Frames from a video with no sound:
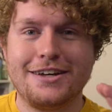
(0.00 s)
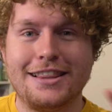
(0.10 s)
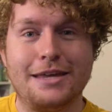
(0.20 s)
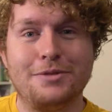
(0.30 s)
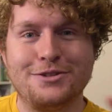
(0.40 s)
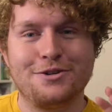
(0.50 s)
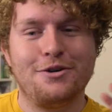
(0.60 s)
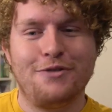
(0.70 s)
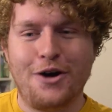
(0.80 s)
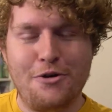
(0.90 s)
glimmers
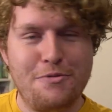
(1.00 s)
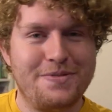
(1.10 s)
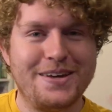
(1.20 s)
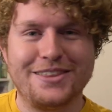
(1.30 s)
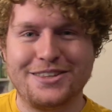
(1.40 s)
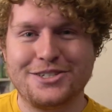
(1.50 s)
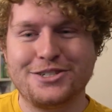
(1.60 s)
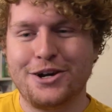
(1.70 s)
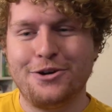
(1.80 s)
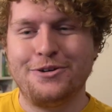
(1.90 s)
of hope in the
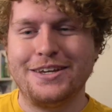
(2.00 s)
show.